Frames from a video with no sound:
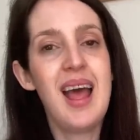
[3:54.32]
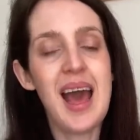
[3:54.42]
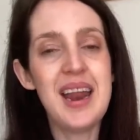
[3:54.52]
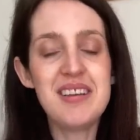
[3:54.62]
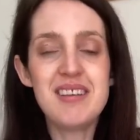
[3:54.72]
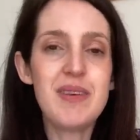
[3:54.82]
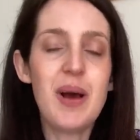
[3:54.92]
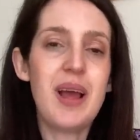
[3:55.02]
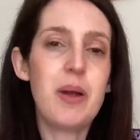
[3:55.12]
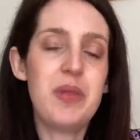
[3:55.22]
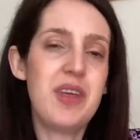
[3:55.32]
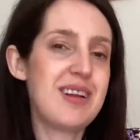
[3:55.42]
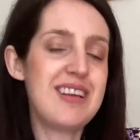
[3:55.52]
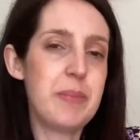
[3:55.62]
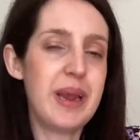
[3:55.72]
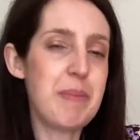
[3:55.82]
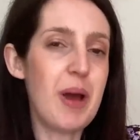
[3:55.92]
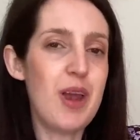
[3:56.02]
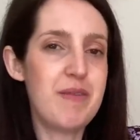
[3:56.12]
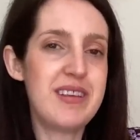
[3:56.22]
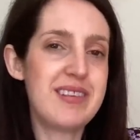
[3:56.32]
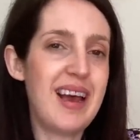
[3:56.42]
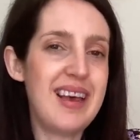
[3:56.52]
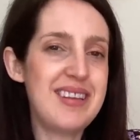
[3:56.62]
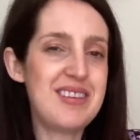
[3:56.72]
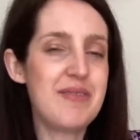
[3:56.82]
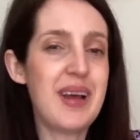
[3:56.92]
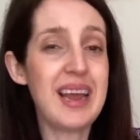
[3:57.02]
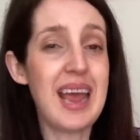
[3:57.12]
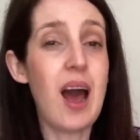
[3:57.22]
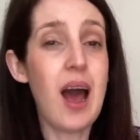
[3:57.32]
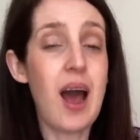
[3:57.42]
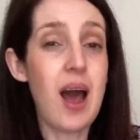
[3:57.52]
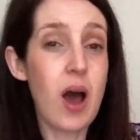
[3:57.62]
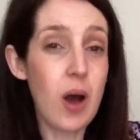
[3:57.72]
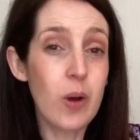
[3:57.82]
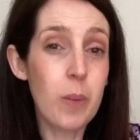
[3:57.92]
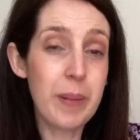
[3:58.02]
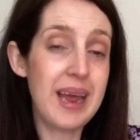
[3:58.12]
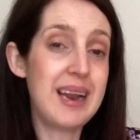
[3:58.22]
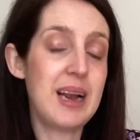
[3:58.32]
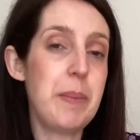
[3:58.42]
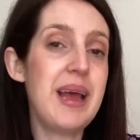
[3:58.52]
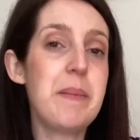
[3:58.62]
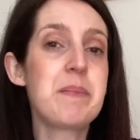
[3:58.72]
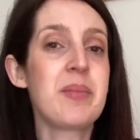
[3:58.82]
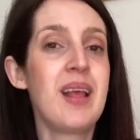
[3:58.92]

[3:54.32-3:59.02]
And it just felt like with the dress being a bit oversized, it just felt like it hung on me a little bit